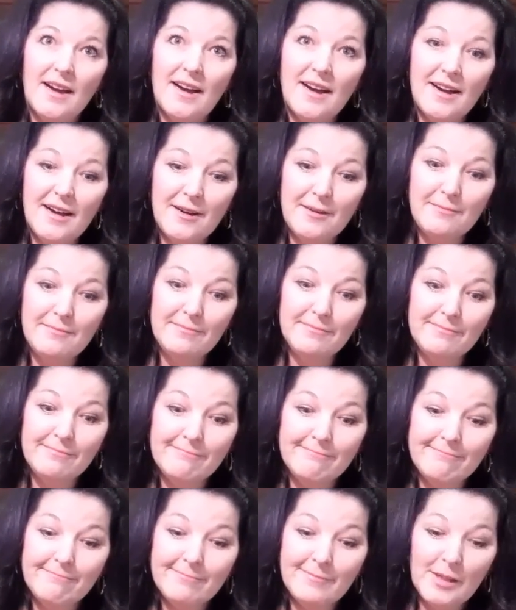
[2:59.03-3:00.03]
Um,
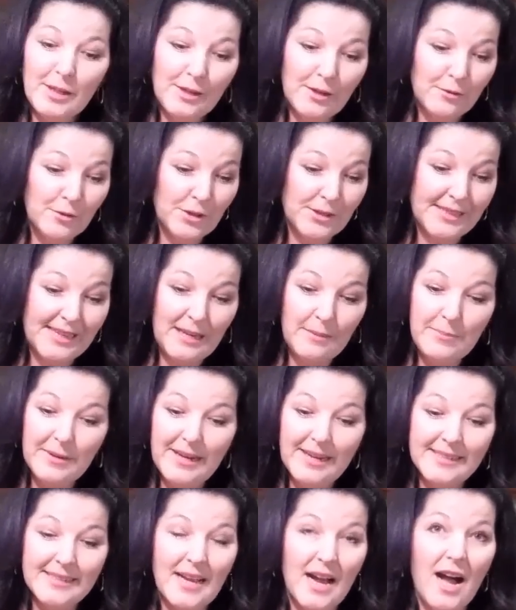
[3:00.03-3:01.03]
you know, just keep it
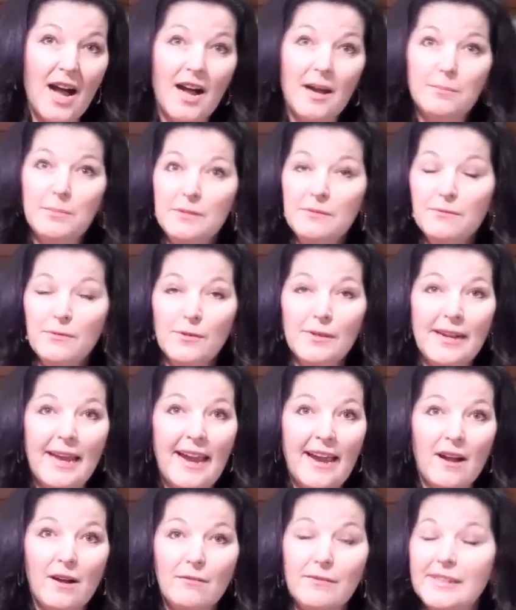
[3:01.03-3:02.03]
as a hobby for
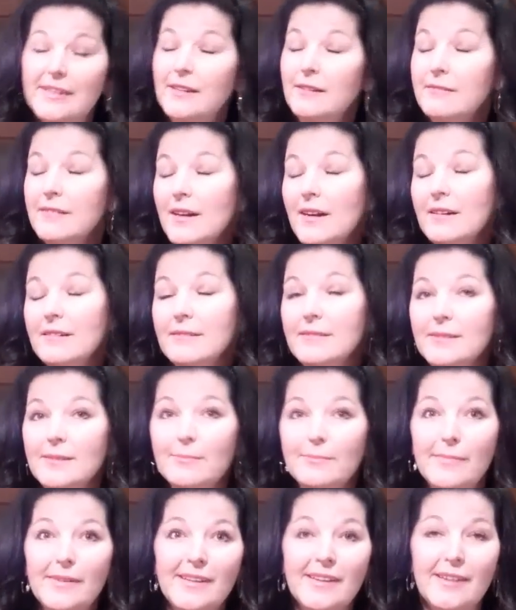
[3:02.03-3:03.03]
now, and who knows,
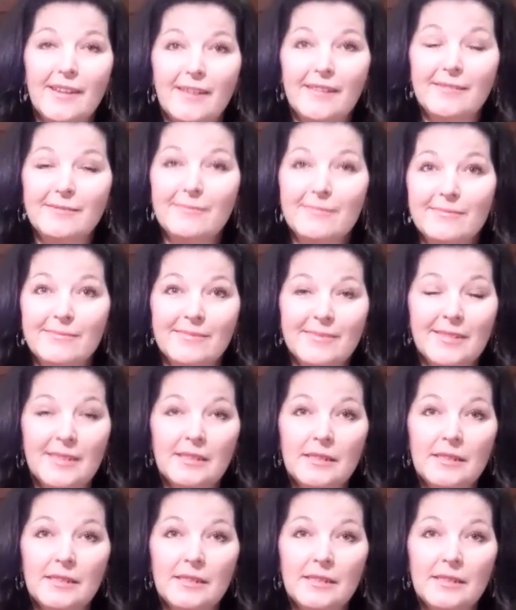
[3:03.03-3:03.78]
you know.